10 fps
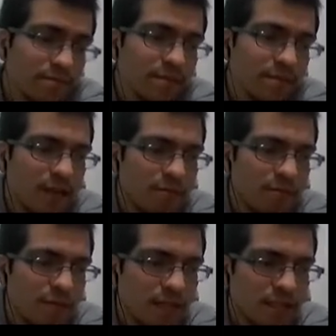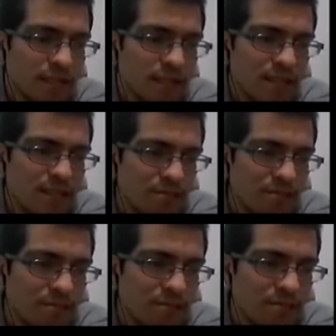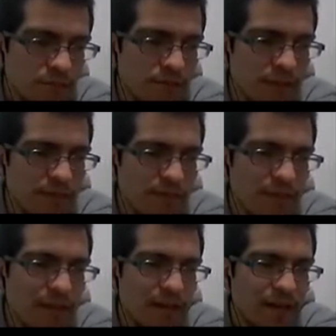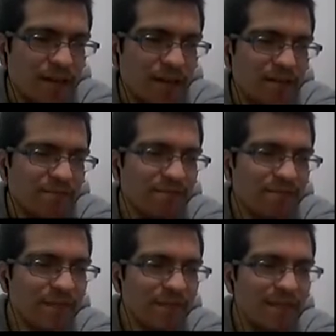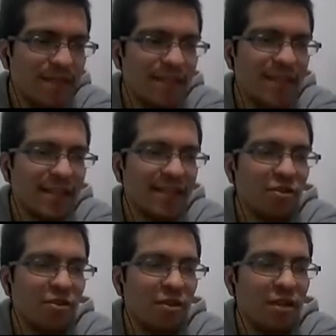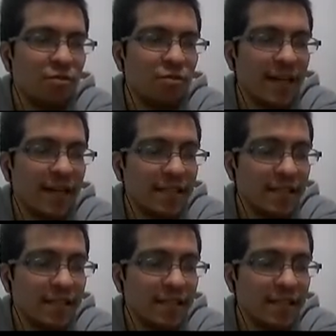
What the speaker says: And we can see most of them are detected only twice,